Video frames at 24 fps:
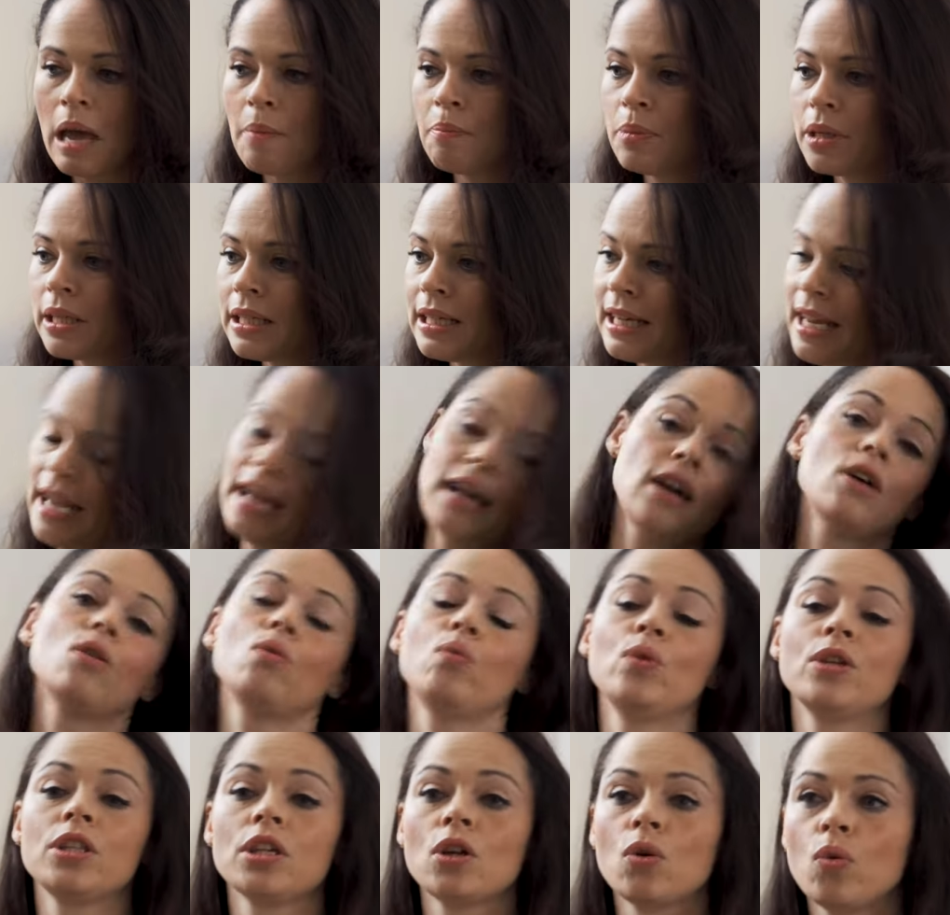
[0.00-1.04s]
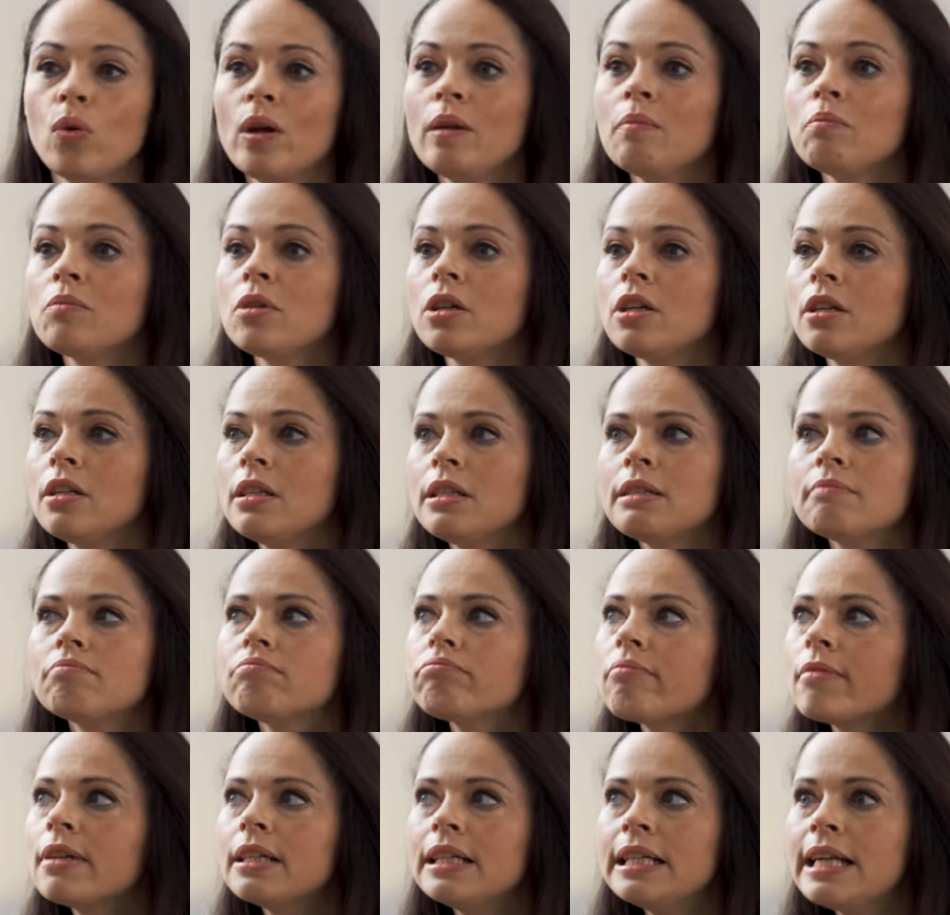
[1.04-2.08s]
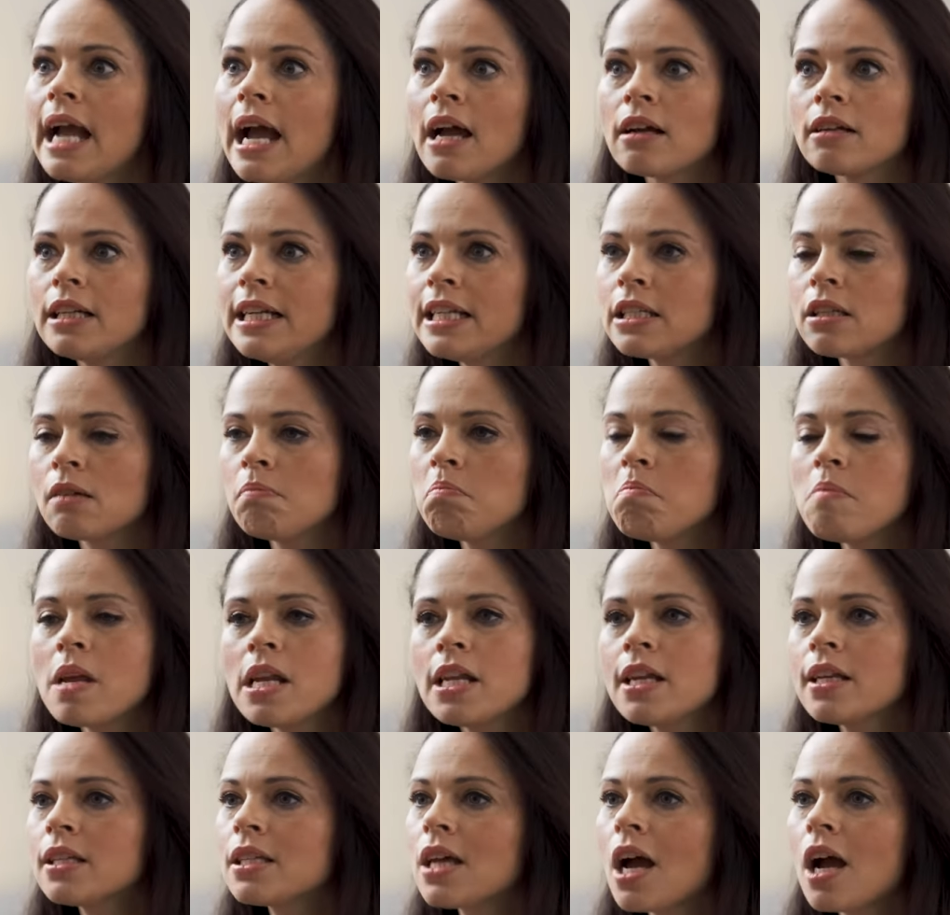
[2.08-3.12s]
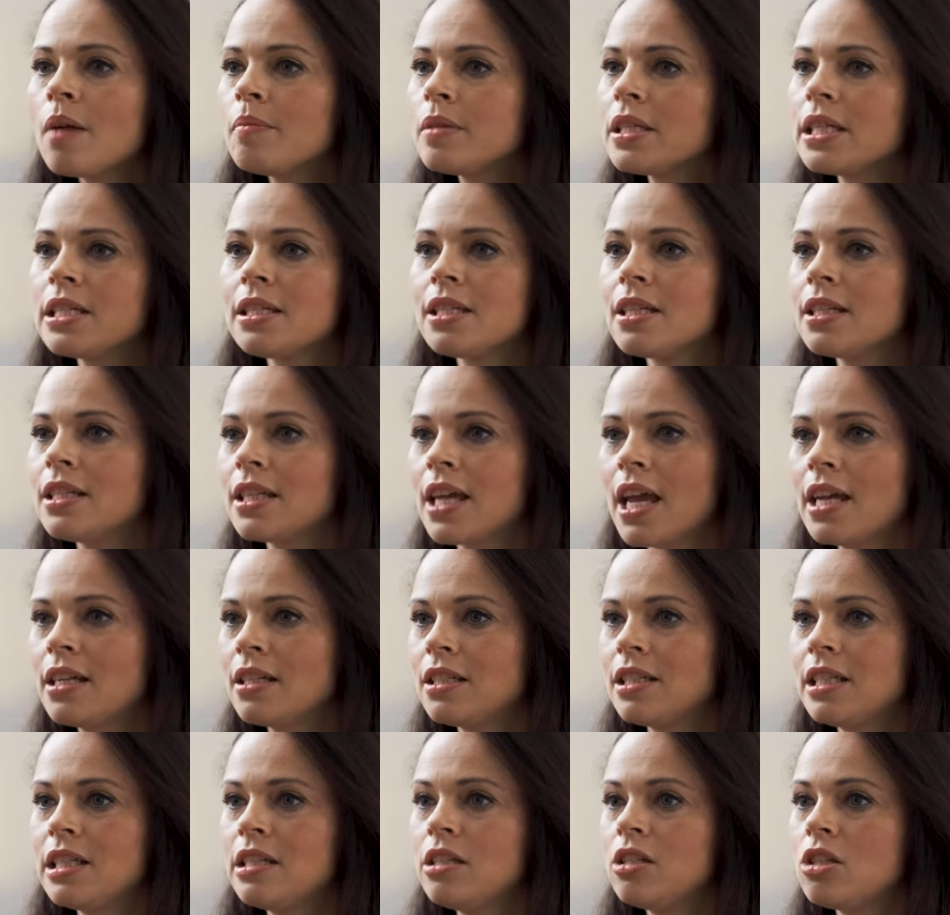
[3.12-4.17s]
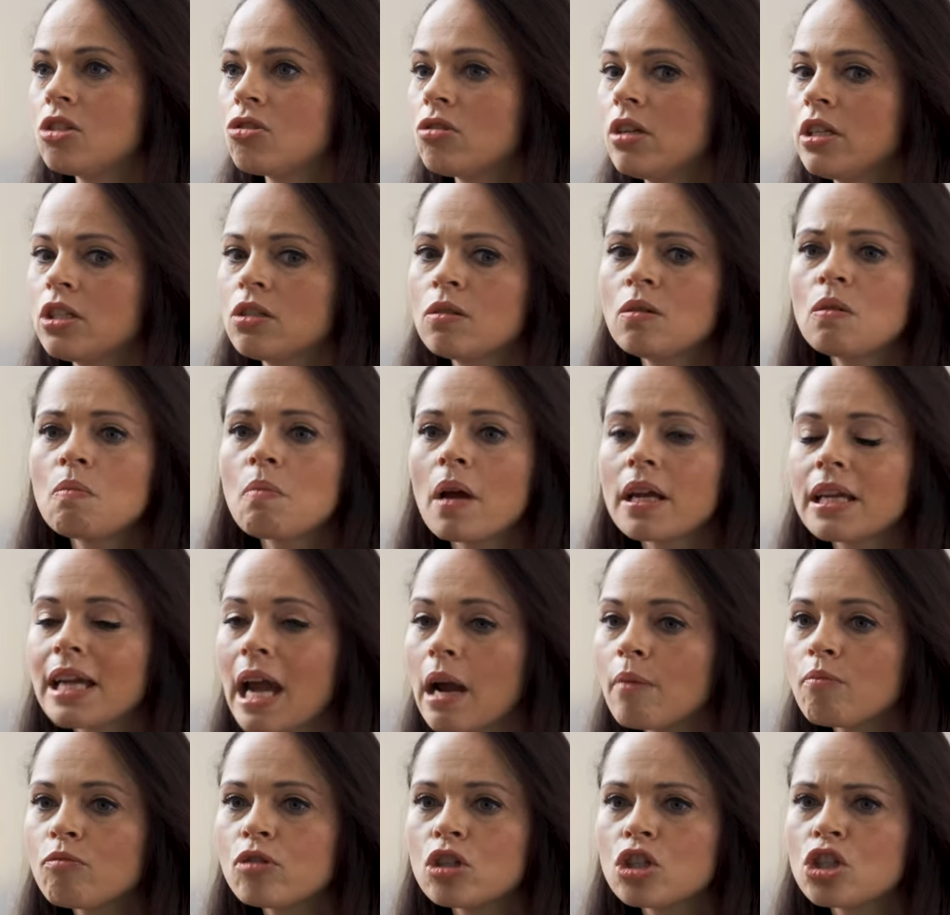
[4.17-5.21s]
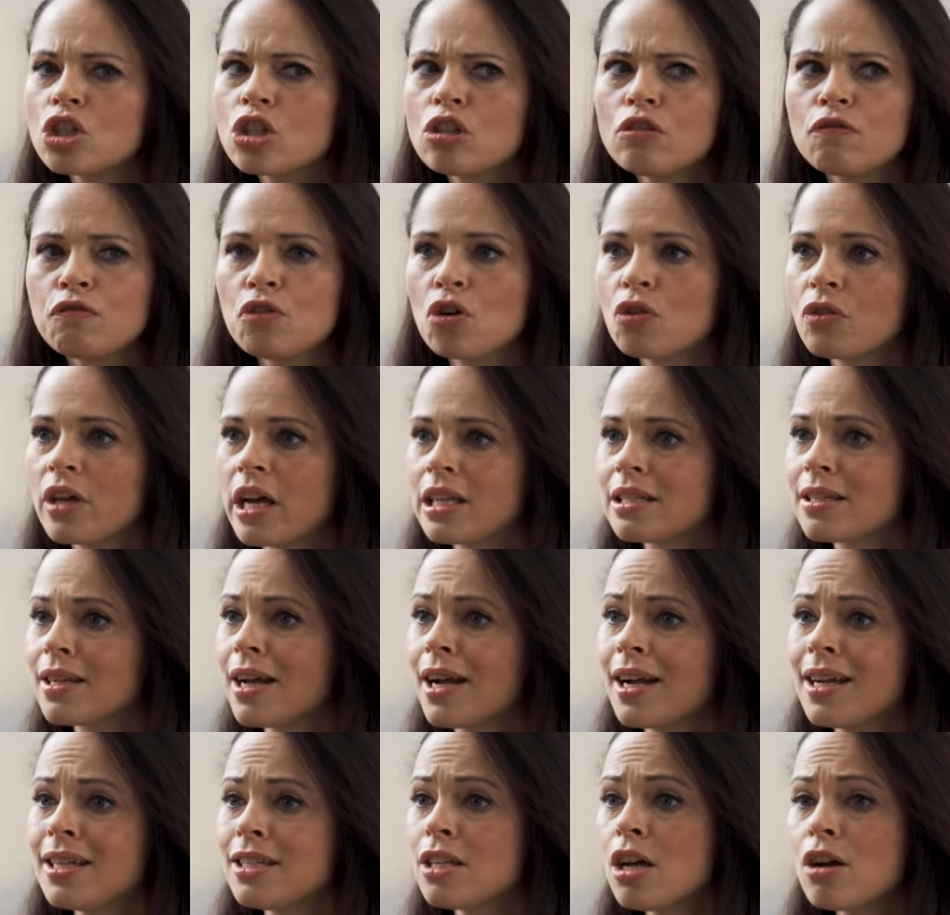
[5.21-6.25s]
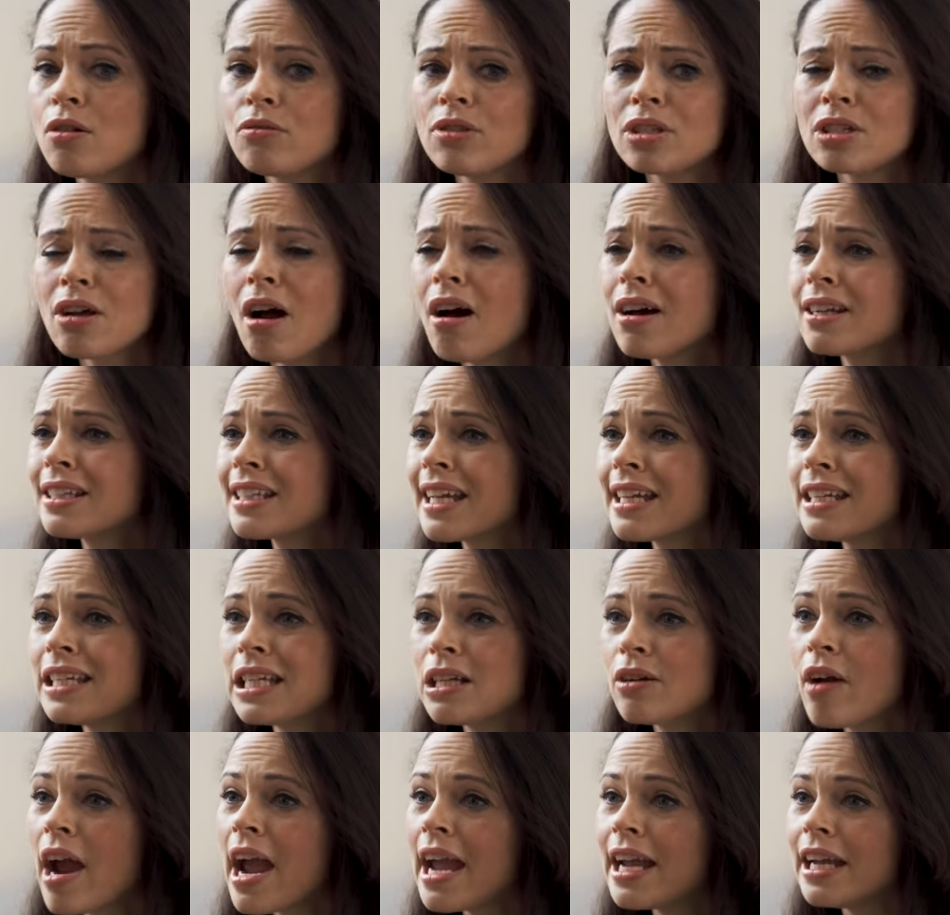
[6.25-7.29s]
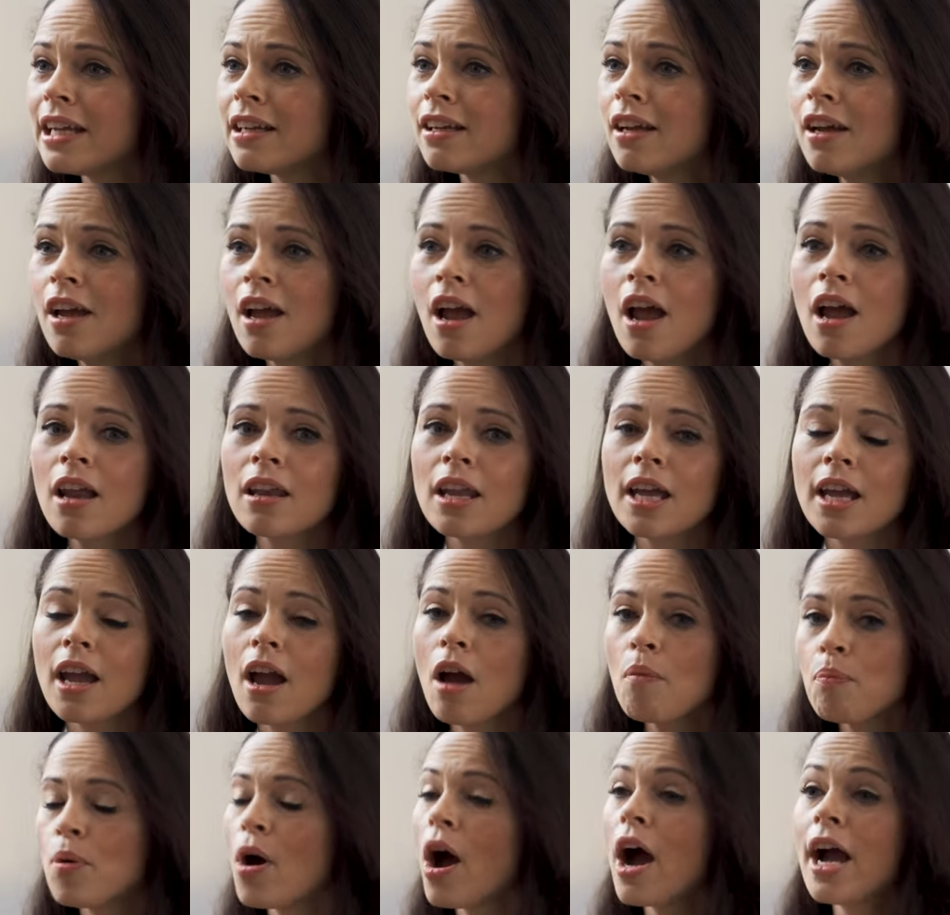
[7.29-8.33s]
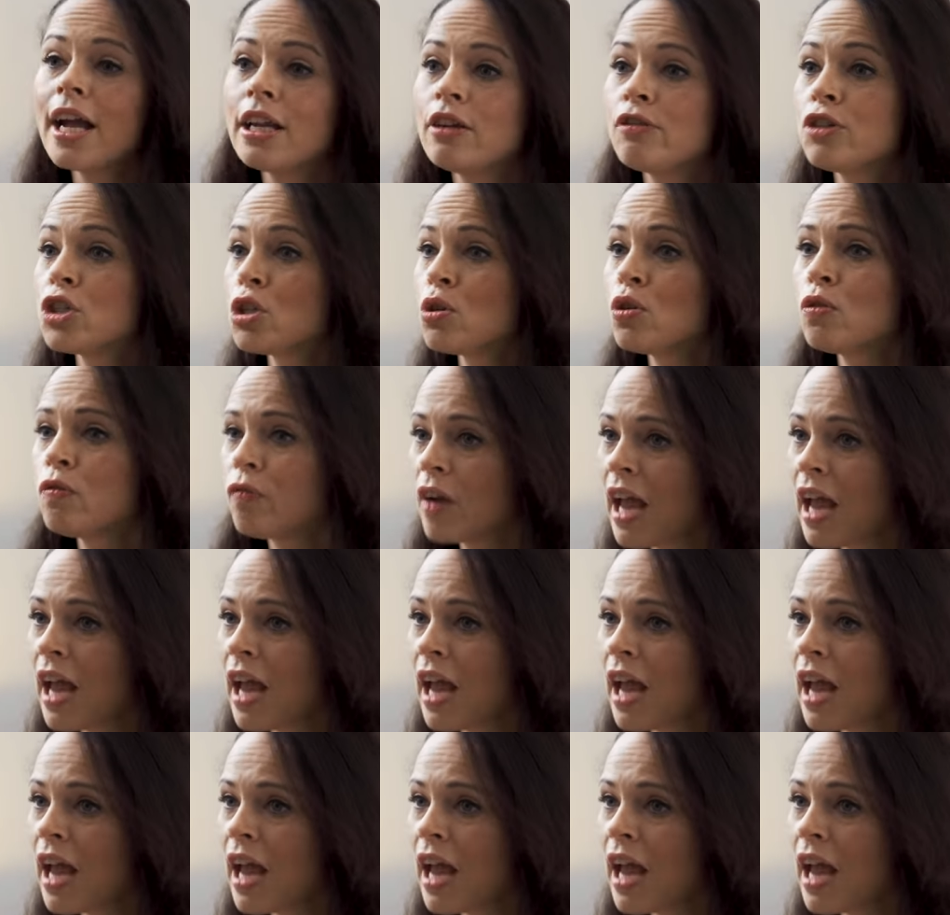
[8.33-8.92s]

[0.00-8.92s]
but now with equipment yeah it's a million times easier to get into the industry some of my cameras shoot 4000 iso and there's hardly any grain like but i shoot